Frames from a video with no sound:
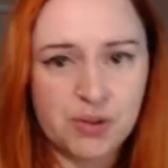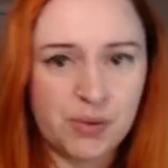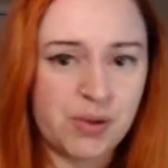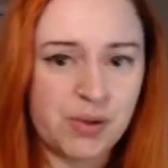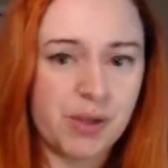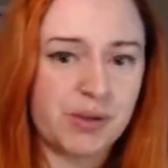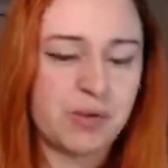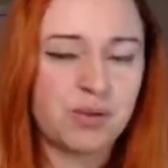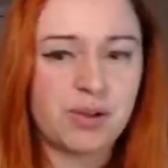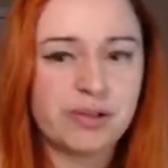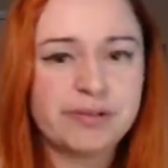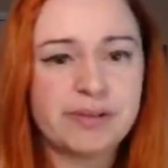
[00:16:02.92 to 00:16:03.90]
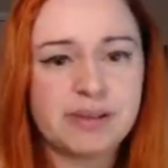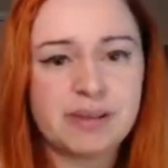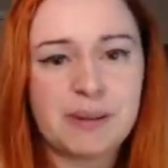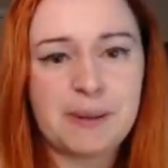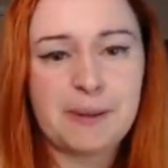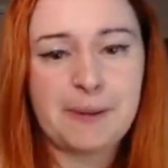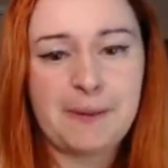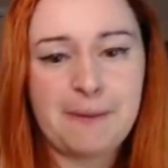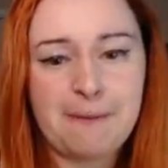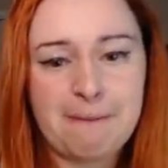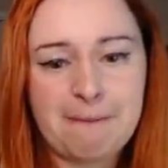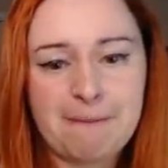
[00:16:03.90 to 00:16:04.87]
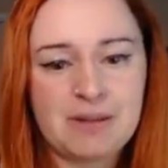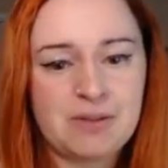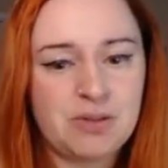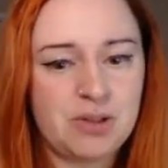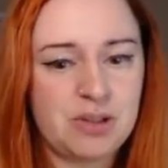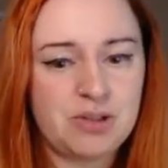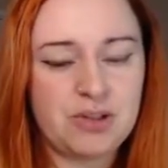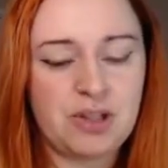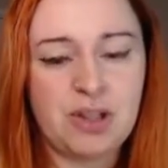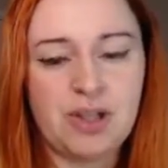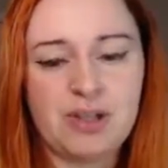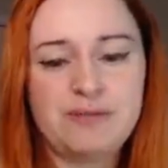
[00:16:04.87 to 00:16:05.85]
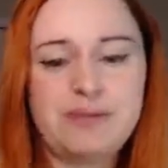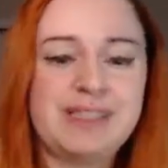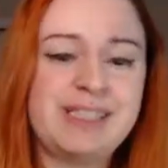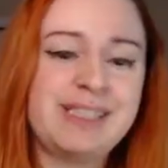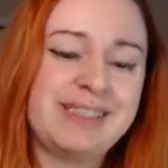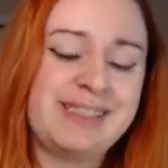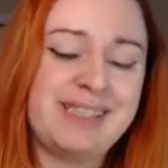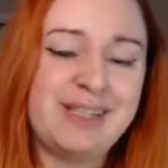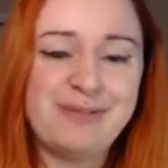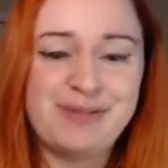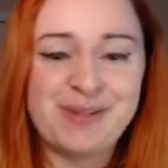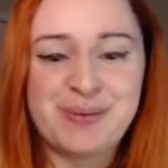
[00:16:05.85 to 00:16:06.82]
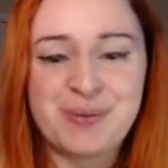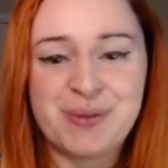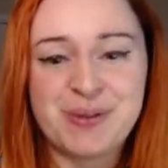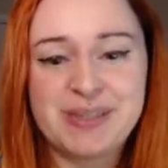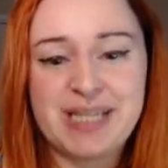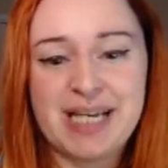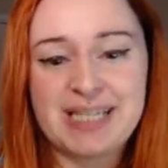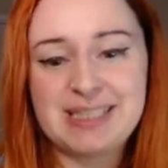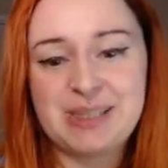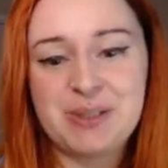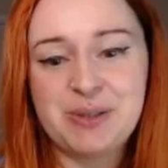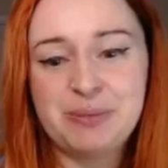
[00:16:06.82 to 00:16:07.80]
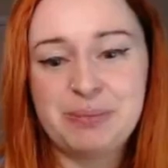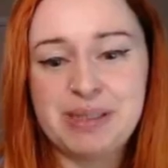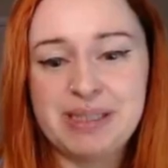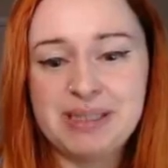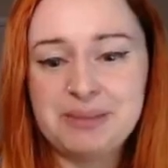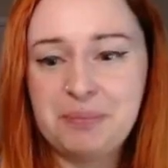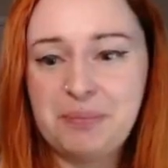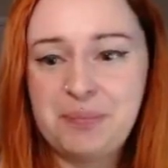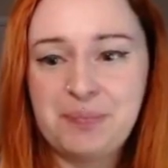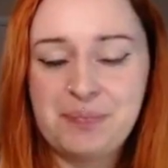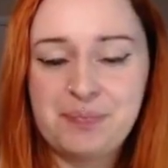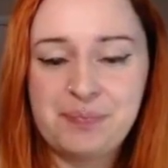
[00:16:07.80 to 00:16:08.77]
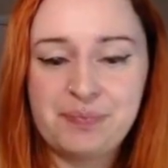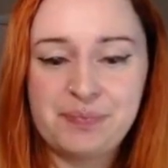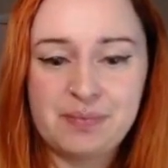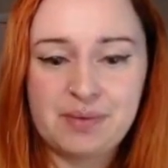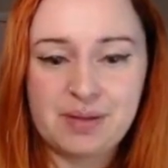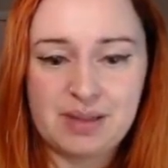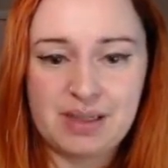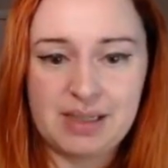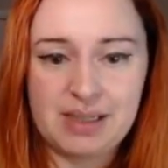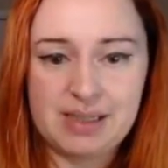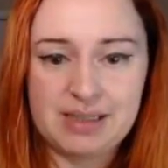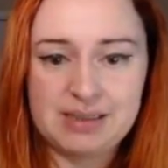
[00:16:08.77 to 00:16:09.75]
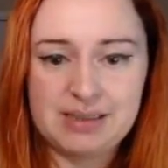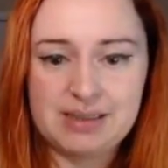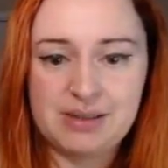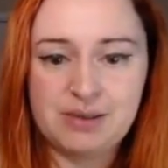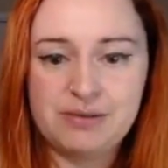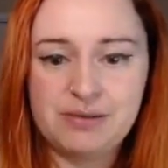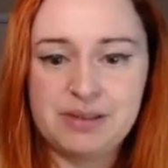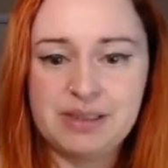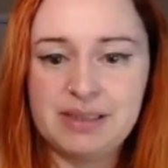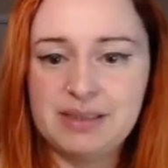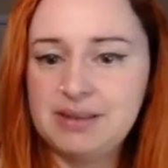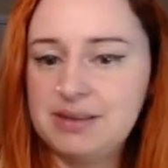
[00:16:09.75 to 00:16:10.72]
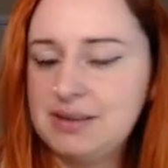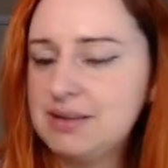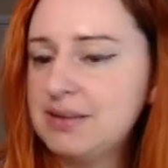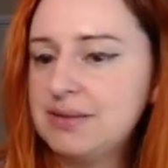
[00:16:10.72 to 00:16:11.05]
got unnerfed. So there's a lot of different Rogue decks it could be. Okay, let's go for this.